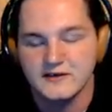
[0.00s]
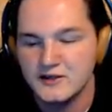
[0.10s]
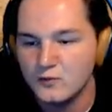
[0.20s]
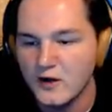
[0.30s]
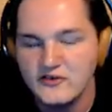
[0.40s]
He
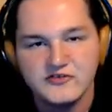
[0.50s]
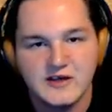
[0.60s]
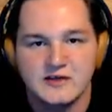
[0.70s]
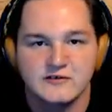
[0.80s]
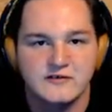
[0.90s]
wants to
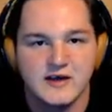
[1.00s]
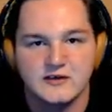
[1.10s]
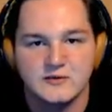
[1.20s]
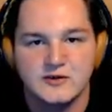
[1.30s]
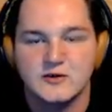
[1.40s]

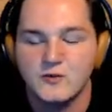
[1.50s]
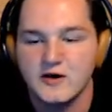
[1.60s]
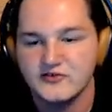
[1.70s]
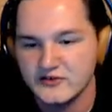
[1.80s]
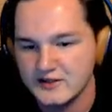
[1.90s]
entertain you. He
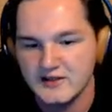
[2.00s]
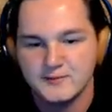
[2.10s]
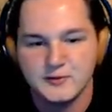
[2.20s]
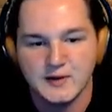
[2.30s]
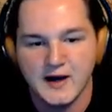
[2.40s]
wants to
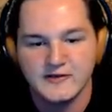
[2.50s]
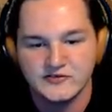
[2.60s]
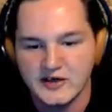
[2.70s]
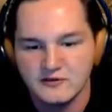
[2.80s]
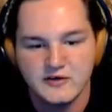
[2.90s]
keep you guys
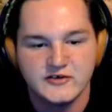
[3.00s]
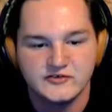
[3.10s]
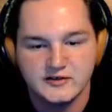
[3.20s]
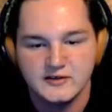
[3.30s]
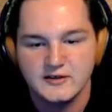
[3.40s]

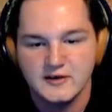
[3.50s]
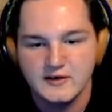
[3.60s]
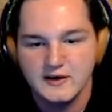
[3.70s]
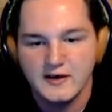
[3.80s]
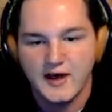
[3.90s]
interested,
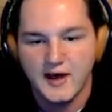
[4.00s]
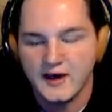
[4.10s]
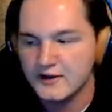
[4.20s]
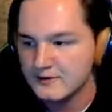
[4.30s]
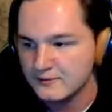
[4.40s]

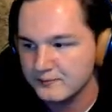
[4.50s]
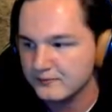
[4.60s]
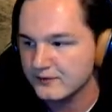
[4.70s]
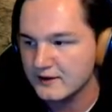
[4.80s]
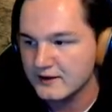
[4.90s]
and
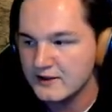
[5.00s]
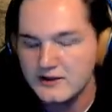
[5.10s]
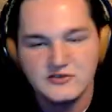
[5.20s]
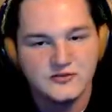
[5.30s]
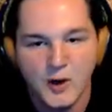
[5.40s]
he
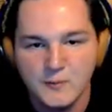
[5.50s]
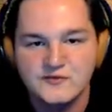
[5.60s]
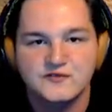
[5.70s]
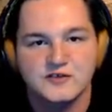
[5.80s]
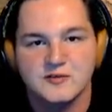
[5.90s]
just
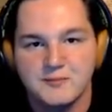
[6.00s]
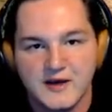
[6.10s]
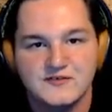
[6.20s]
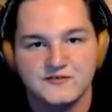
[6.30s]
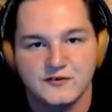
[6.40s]
hopes for the
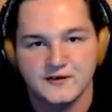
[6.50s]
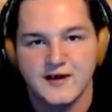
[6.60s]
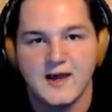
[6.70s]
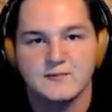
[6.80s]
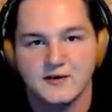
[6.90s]
best for
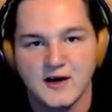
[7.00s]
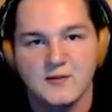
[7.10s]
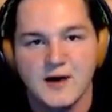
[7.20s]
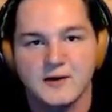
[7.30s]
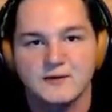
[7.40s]
game to
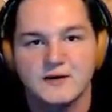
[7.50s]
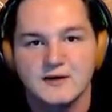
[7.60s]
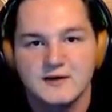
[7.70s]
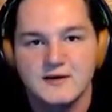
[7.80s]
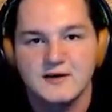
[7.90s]
come out.
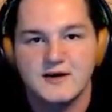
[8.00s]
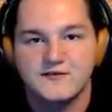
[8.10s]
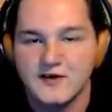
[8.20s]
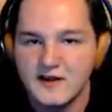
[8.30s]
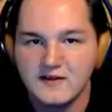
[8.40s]
If
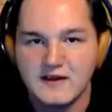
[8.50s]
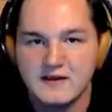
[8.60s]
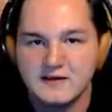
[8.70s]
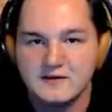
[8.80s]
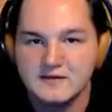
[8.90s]
anything,
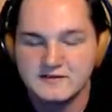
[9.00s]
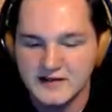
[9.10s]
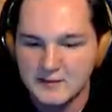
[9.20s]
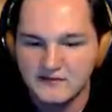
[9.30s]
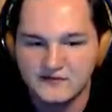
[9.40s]

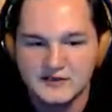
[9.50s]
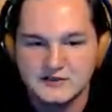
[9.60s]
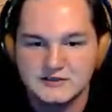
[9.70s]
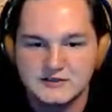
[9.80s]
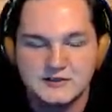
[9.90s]
Slap a
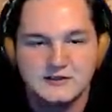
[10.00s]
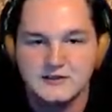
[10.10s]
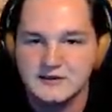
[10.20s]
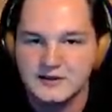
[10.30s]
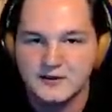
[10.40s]
Fish,
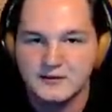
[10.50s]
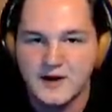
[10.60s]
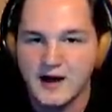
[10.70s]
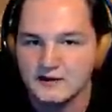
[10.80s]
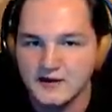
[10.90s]
you know,
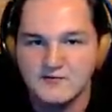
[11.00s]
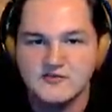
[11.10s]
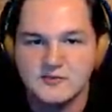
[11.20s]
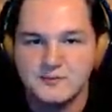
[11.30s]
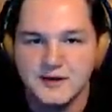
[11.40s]
I love
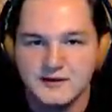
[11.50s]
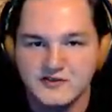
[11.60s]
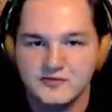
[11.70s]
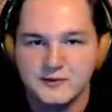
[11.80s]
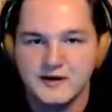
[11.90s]
his
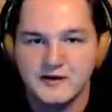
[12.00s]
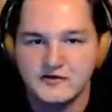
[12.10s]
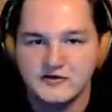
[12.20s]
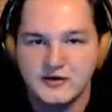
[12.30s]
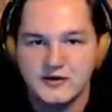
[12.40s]
opinions
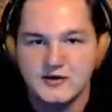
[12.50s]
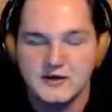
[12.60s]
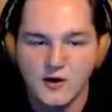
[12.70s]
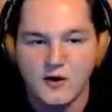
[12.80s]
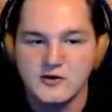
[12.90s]
because
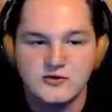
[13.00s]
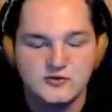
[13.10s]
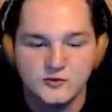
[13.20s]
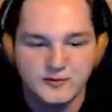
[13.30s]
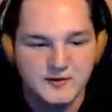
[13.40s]
he
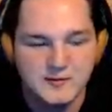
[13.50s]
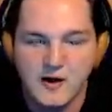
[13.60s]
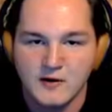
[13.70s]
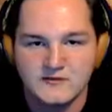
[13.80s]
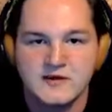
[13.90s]
argues with me
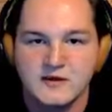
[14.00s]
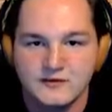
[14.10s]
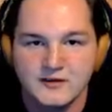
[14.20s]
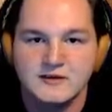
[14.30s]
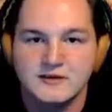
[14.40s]
about
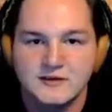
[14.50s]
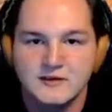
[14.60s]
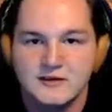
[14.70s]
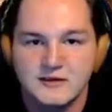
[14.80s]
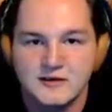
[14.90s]
artillery.
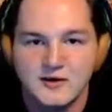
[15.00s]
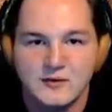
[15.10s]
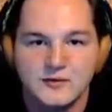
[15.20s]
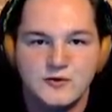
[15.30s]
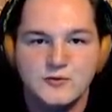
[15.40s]
You
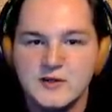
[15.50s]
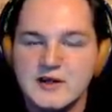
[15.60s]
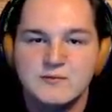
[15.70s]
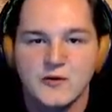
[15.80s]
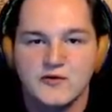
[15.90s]
know, you
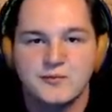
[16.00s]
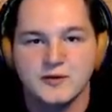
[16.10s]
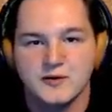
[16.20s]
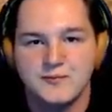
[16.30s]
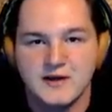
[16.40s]
need
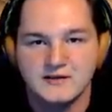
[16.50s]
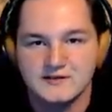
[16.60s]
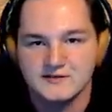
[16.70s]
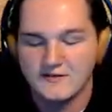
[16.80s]
multiple opinions.